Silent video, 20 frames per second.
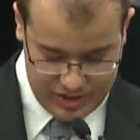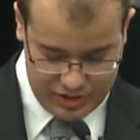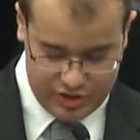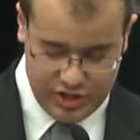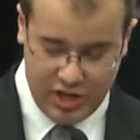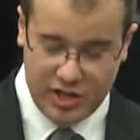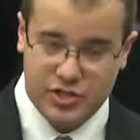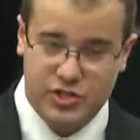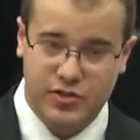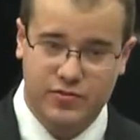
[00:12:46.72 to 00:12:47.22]
a
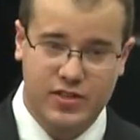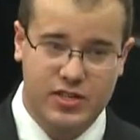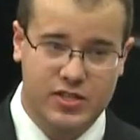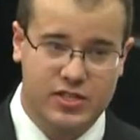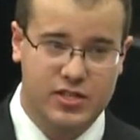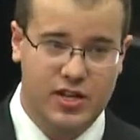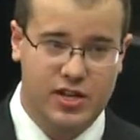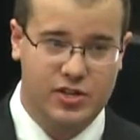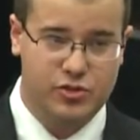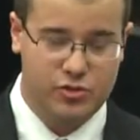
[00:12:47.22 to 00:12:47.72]
judge of the
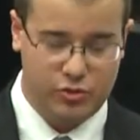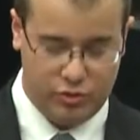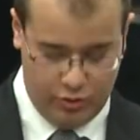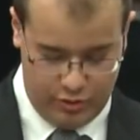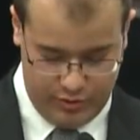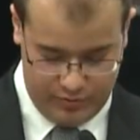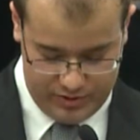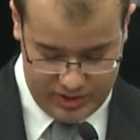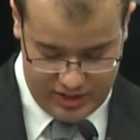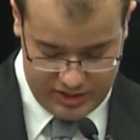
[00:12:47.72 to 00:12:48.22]
International
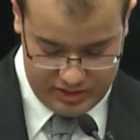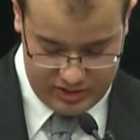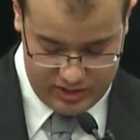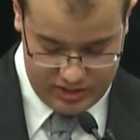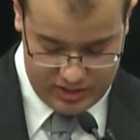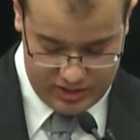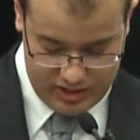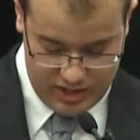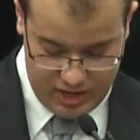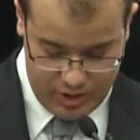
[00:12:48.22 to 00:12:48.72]
Court of
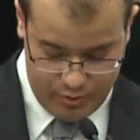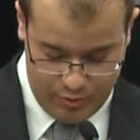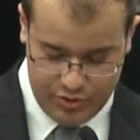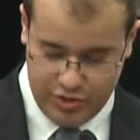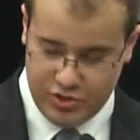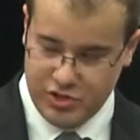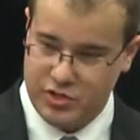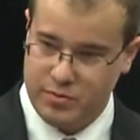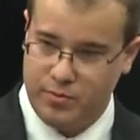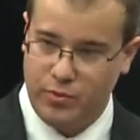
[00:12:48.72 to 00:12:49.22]
Justice with
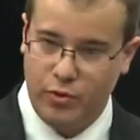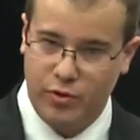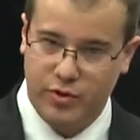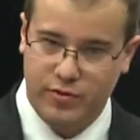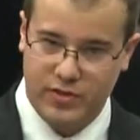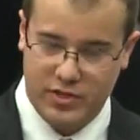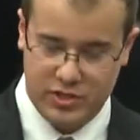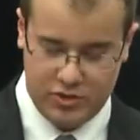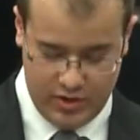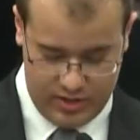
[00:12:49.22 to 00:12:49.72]
the support of
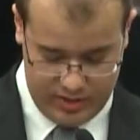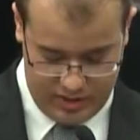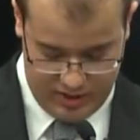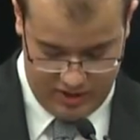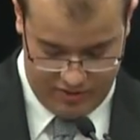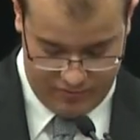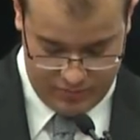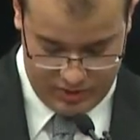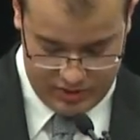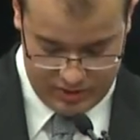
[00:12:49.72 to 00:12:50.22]
the Australian
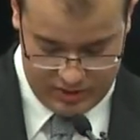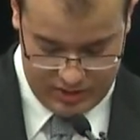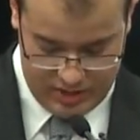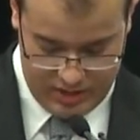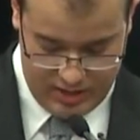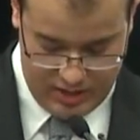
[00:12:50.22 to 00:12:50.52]
government,